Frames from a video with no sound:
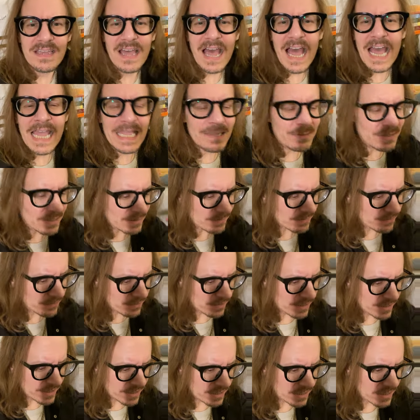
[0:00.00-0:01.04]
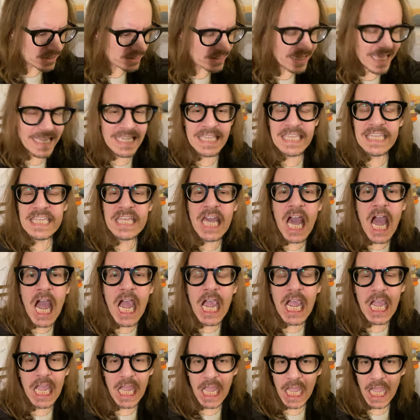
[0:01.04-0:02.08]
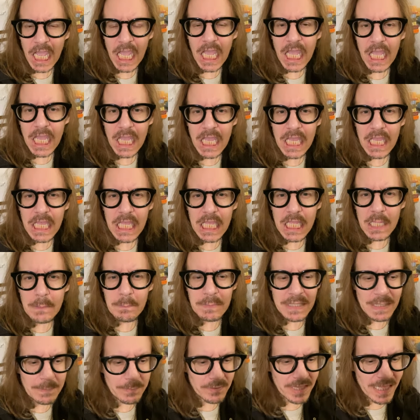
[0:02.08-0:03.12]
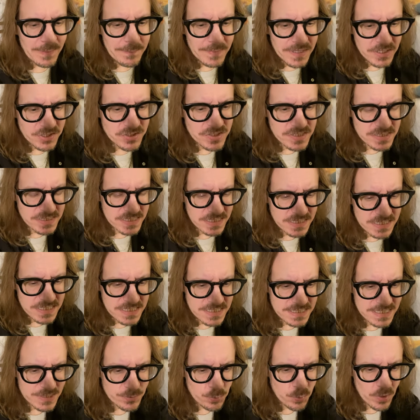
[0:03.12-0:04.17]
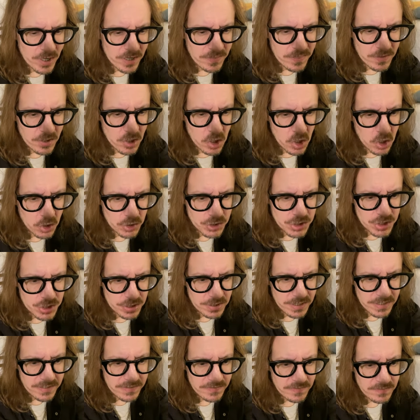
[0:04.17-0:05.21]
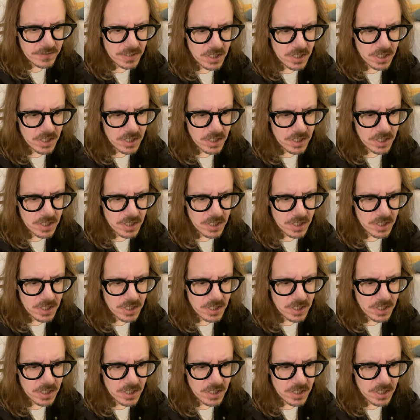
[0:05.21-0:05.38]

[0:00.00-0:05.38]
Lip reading: I like young people. I'm interested to see where the culture is